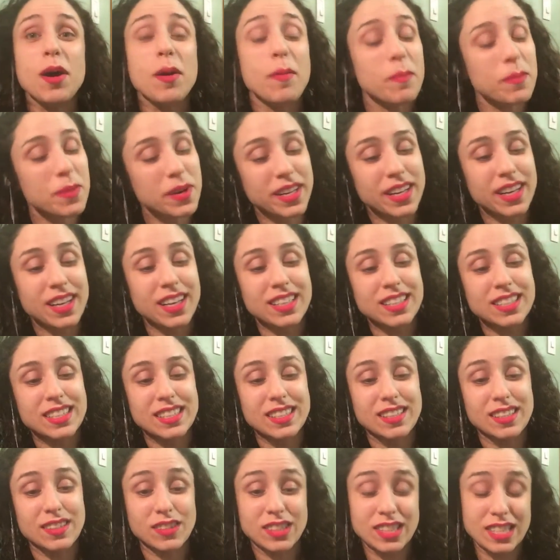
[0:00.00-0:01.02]
But it's
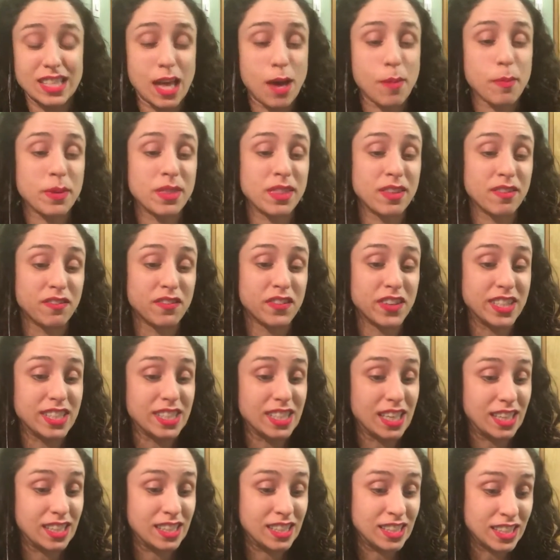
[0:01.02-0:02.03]
a slap in the face
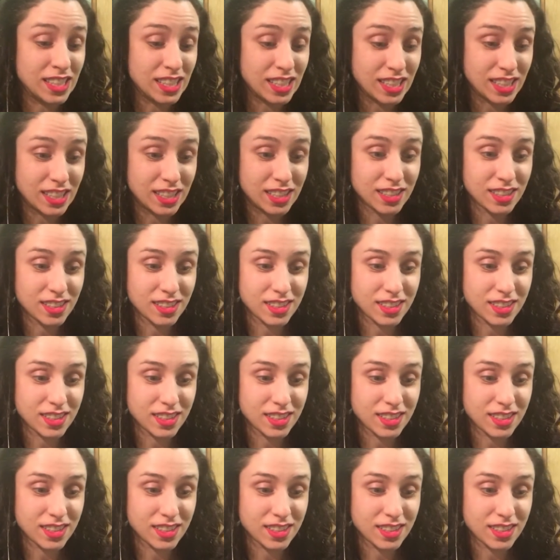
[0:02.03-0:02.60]
I needed.